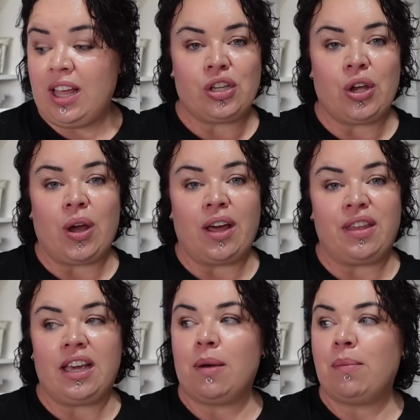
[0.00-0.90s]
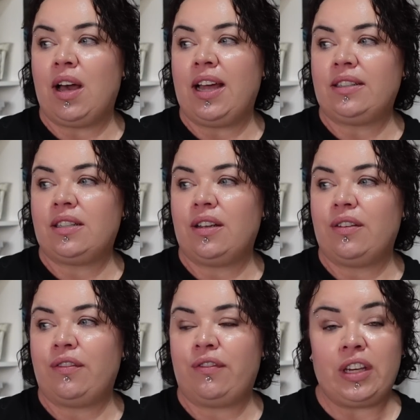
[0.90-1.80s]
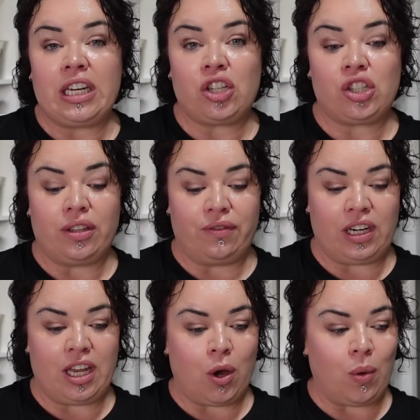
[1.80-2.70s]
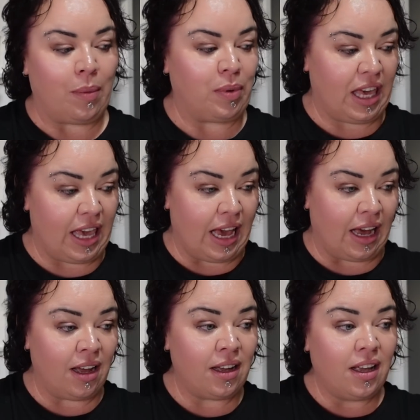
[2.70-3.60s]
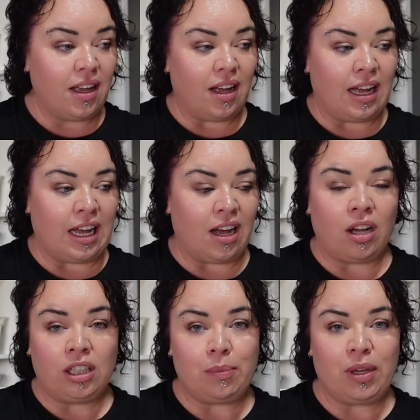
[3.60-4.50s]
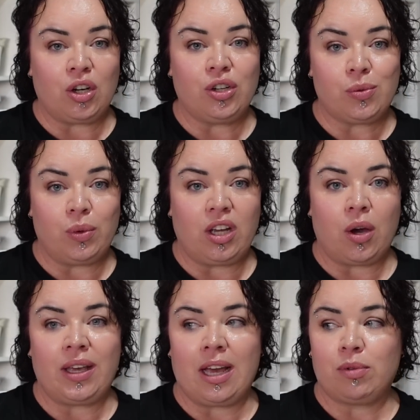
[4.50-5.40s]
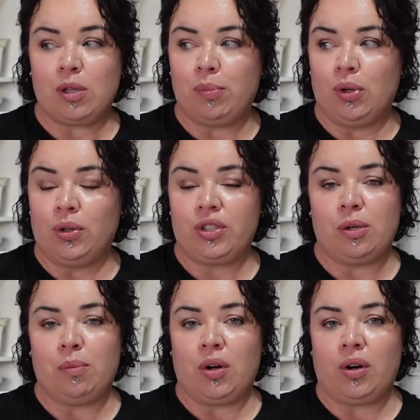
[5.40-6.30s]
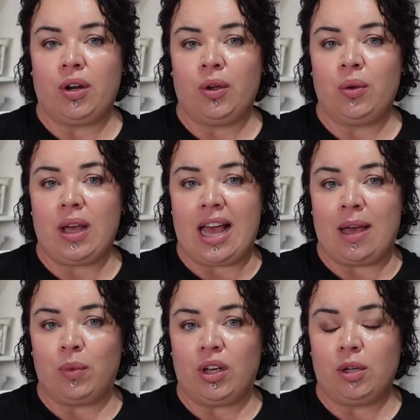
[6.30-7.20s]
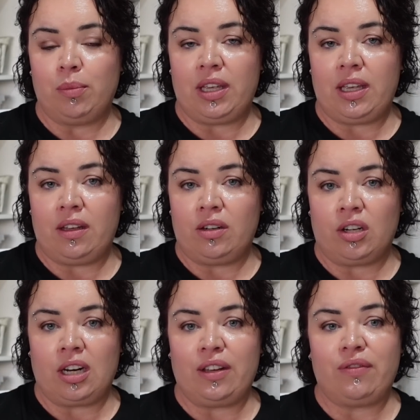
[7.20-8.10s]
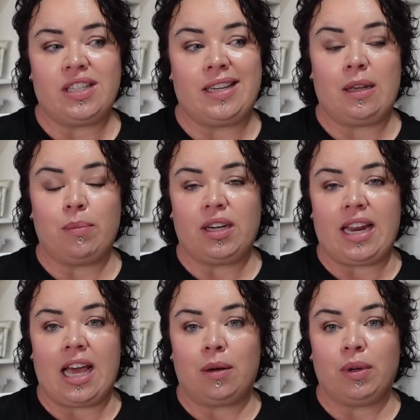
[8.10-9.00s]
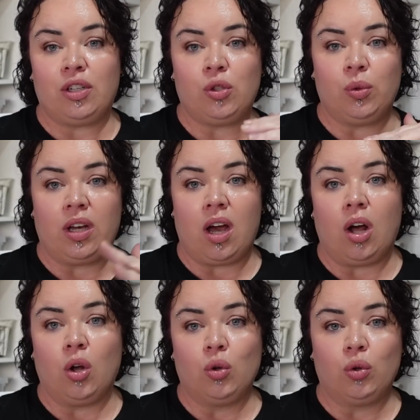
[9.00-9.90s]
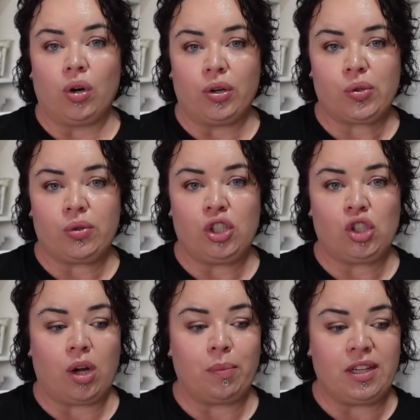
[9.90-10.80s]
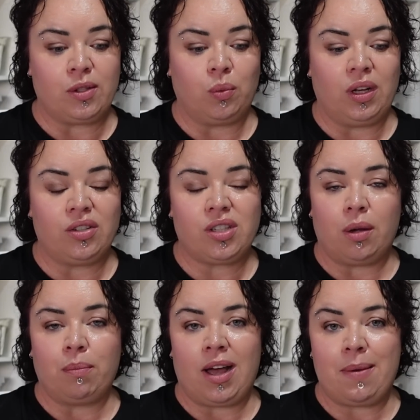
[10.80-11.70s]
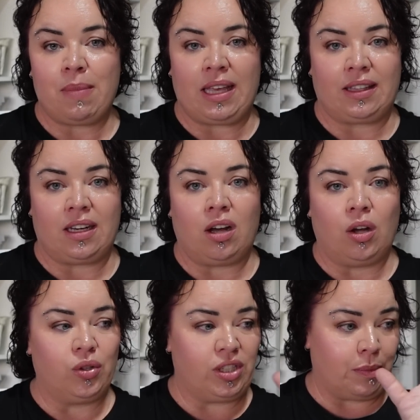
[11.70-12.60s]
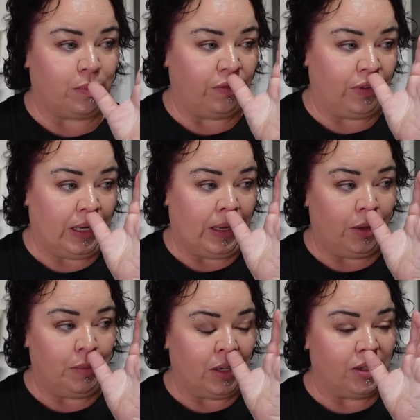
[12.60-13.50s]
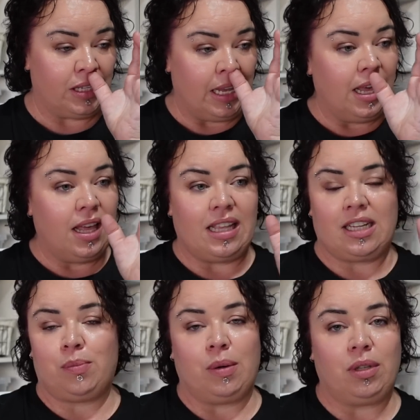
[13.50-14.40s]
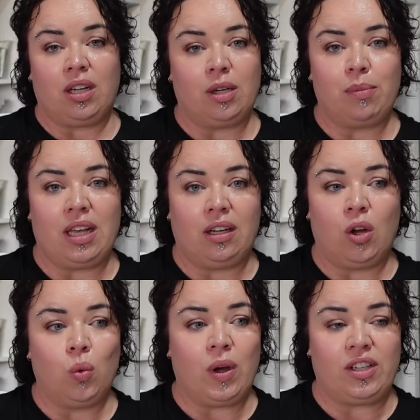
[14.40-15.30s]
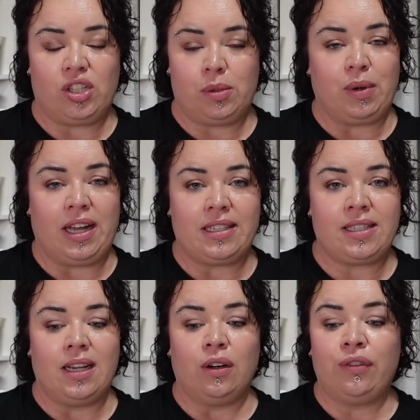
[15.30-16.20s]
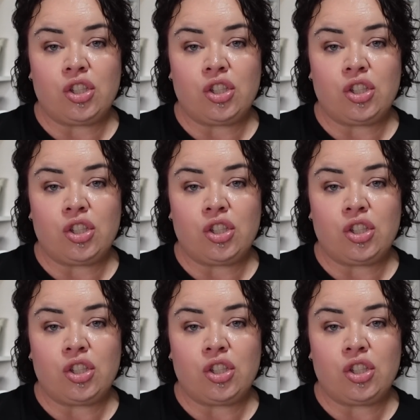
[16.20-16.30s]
So I think I might finish the video up here, only because we're going up to Port tomorrow, and we're going to be not only visiting my dad but doing a whole grocery shop as well. So I might make that a whole separate video, because that's probably going to be a long one just by itself.